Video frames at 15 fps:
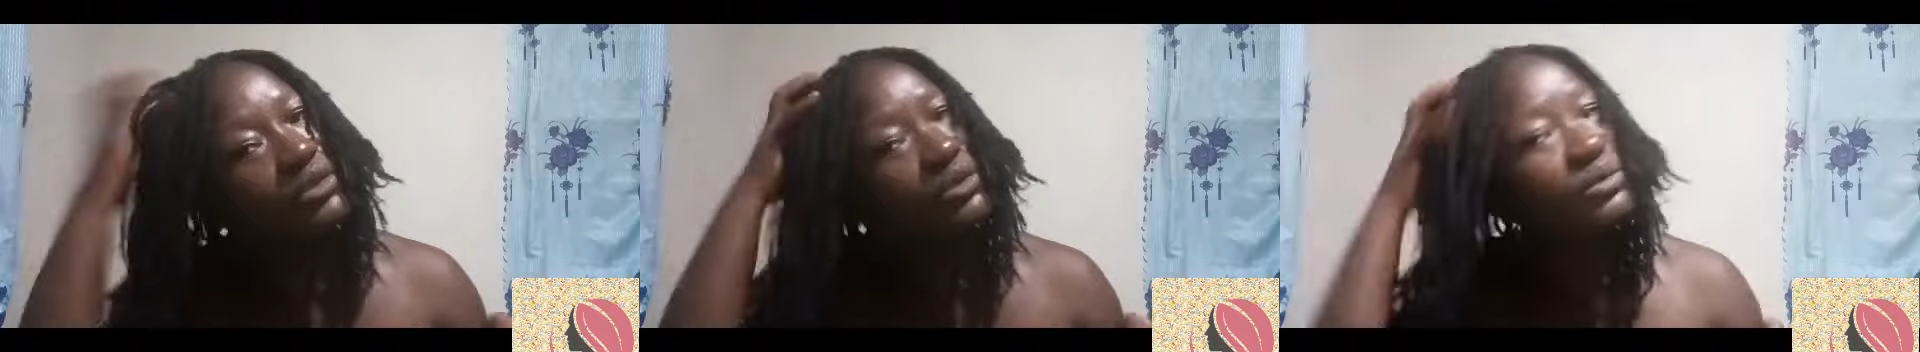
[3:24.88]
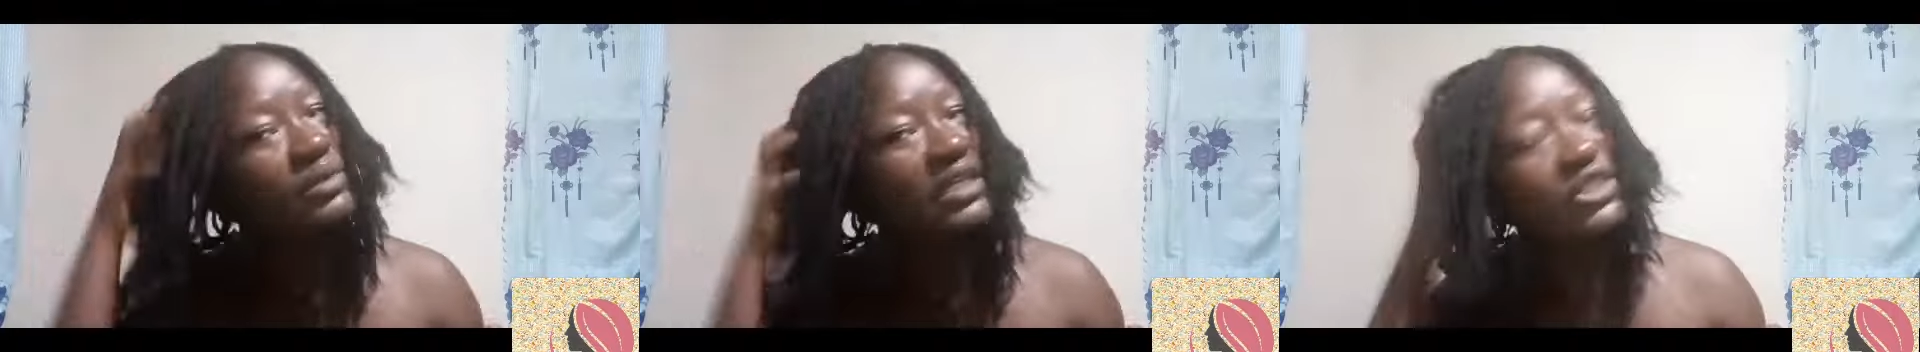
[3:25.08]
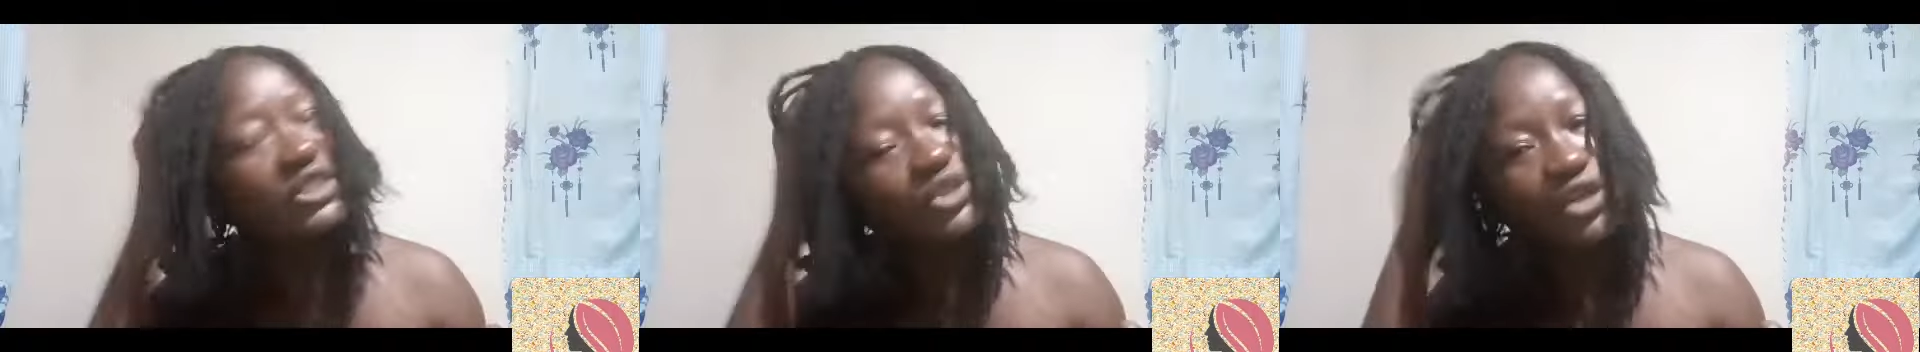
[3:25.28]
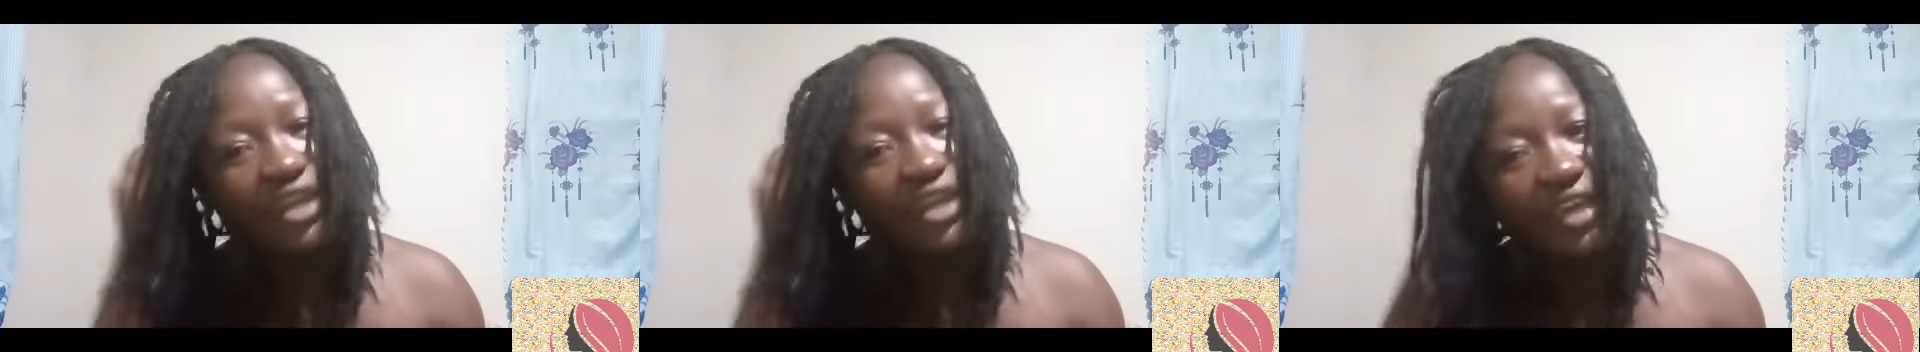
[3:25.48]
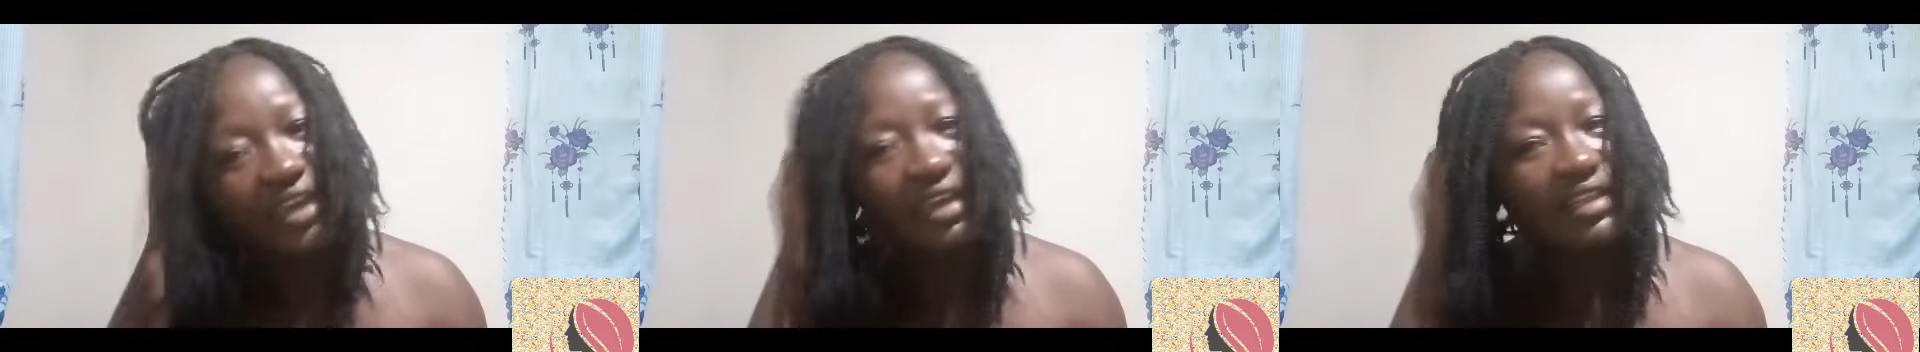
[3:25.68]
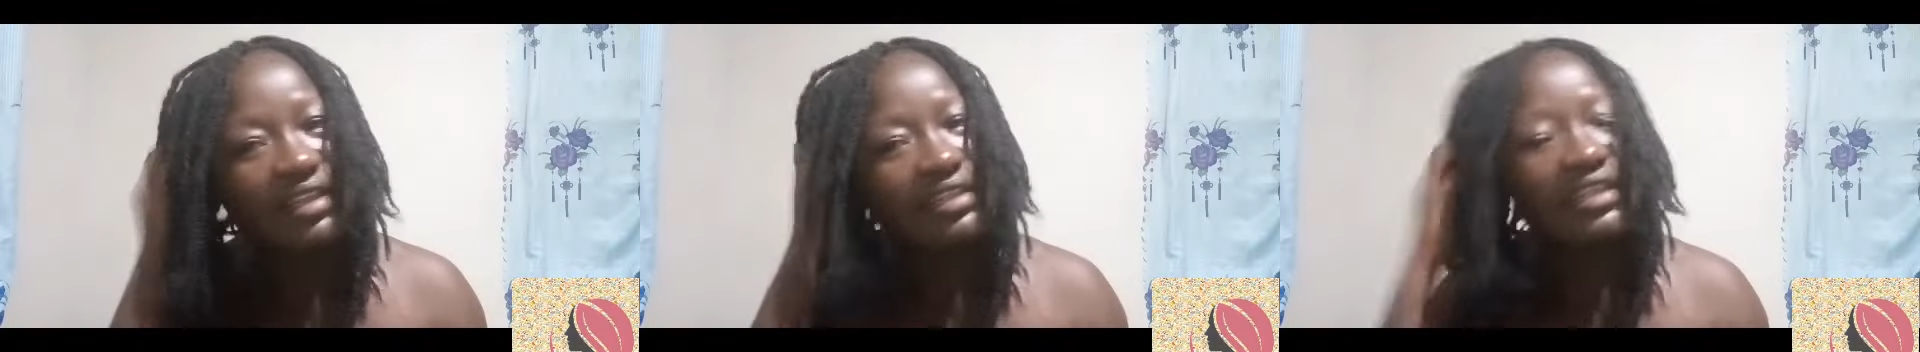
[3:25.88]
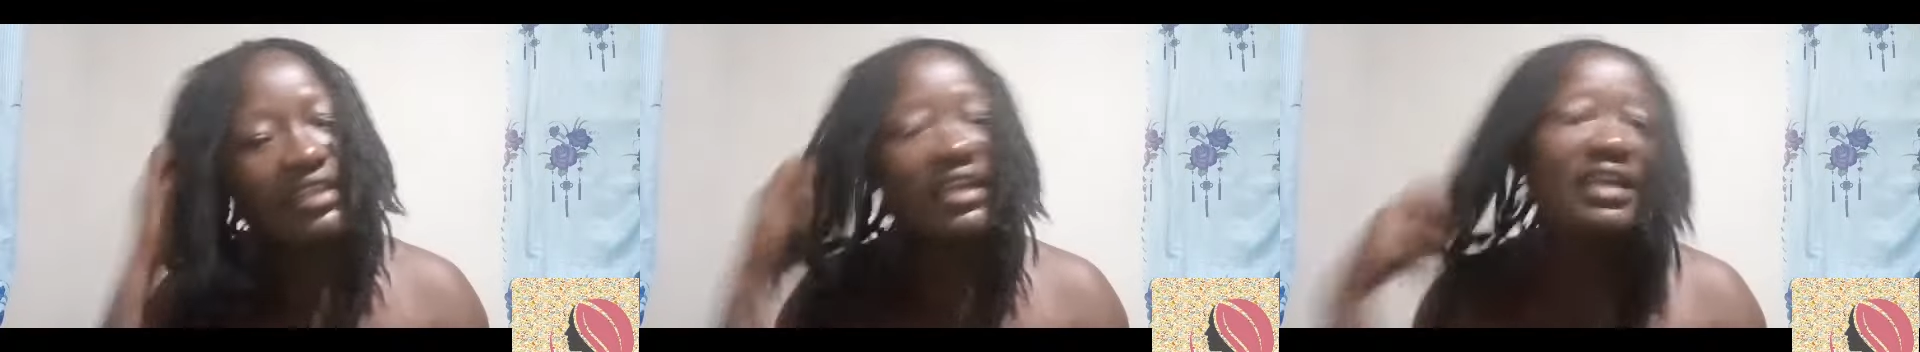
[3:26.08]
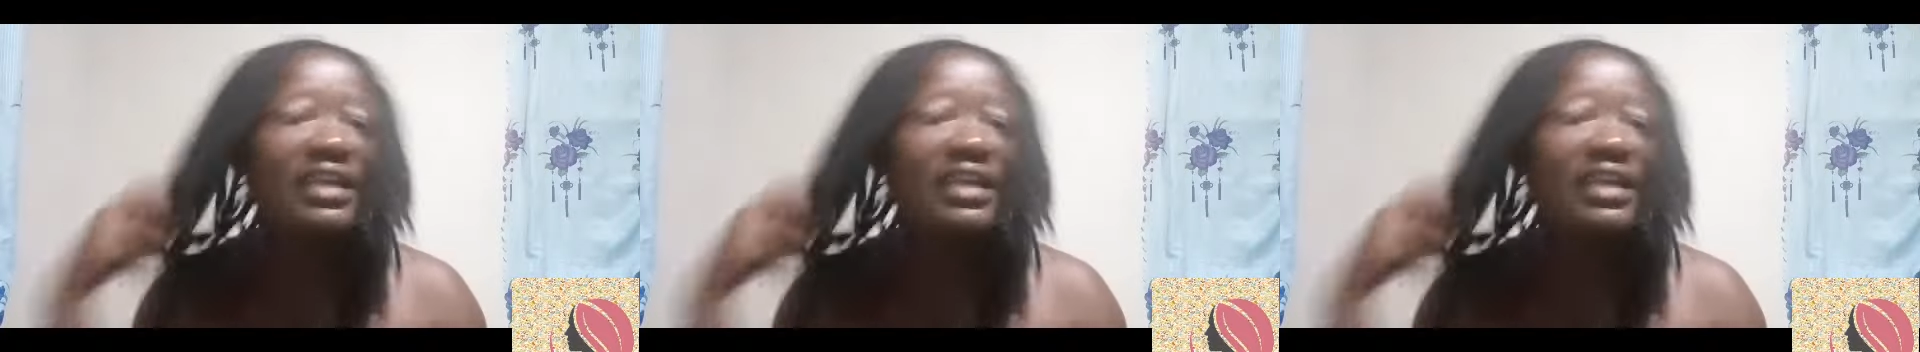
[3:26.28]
know, natural hair